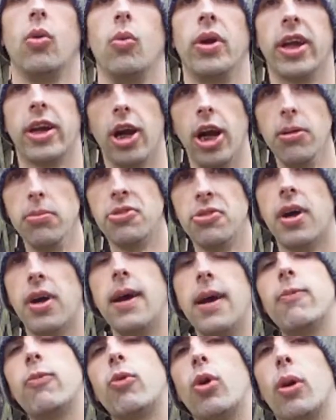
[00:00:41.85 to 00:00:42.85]
When it comes
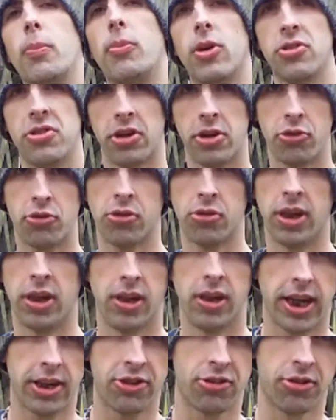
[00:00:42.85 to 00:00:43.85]
time for a presidential
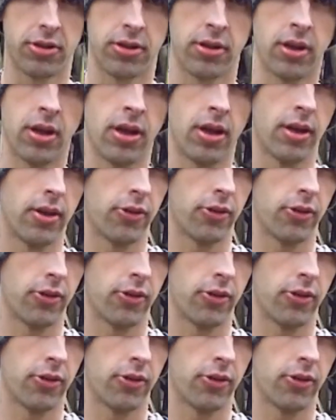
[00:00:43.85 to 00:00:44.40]
election,